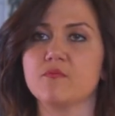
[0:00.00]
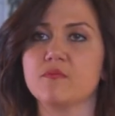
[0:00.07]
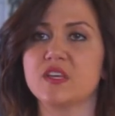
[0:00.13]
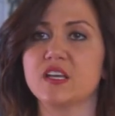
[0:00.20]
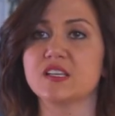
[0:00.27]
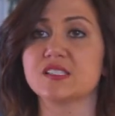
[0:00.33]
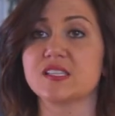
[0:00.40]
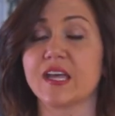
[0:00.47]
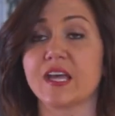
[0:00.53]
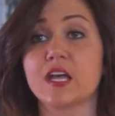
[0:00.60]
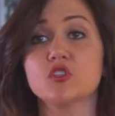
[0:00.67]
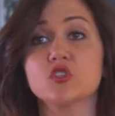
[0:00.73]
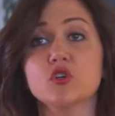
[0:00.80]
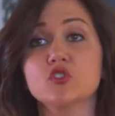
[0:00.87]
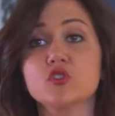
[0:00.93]
Because like
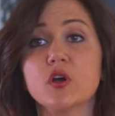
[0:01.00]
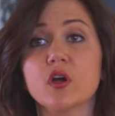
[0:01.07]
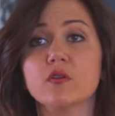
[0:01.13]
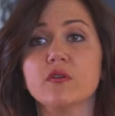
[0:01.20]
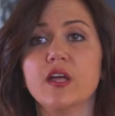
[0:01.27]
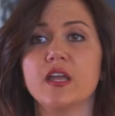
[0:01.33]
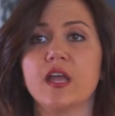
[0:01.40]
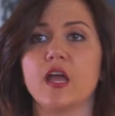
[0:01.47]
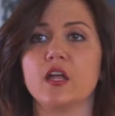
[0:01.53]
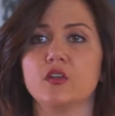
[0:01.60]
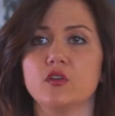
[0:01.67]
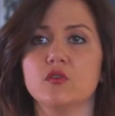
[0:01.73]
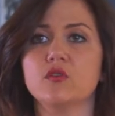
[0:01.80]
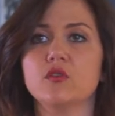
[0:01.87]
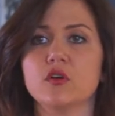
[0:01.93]
I told you already, I
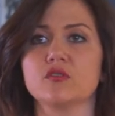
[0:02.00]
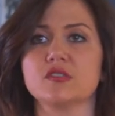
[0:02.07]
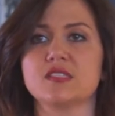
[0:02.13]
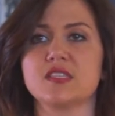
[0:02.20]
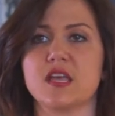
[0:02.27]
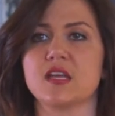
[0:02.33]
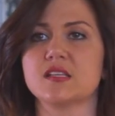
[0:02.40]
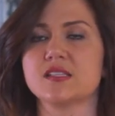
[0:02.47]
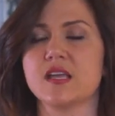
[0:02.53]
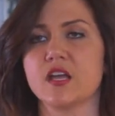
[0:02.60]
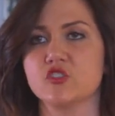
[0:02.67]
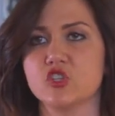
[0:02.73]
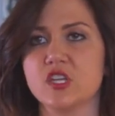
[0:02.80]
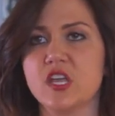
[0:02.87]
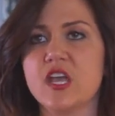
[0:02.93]
knew those things,
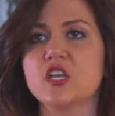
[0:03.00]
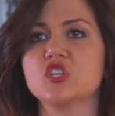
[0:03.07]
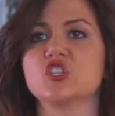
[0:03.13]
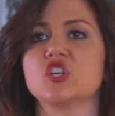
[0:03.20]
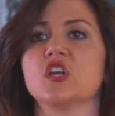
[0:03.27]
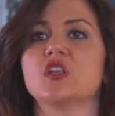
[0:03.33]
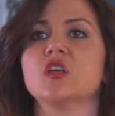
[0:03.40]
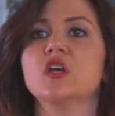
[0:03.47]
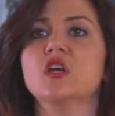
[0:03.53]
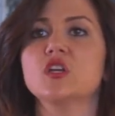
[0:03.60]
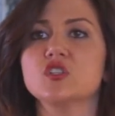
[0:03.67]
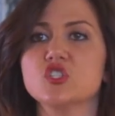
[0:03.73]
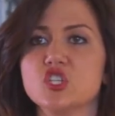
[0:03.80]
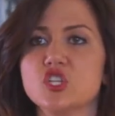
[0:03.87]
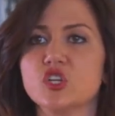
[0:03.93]
education,
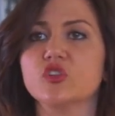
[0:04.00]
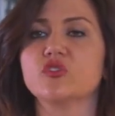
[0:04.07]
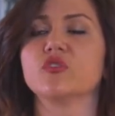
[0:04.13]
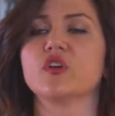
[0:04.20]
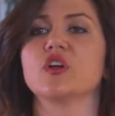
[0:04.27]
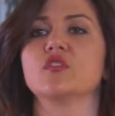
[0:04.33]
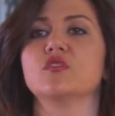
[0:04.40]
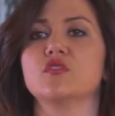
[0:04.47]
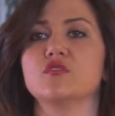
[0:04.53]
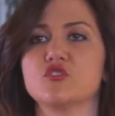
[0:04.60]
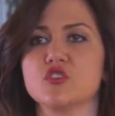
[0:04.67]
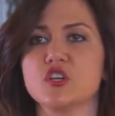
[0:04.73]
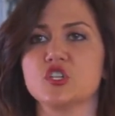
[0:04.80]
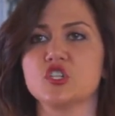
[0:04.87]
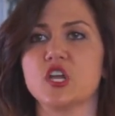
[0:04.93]
children,
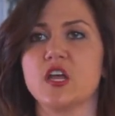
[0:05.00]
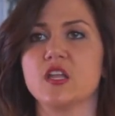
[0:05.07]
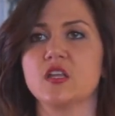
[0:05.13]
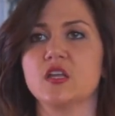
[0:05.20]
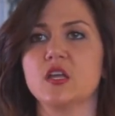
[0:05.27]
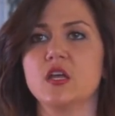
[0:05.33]
nutrition.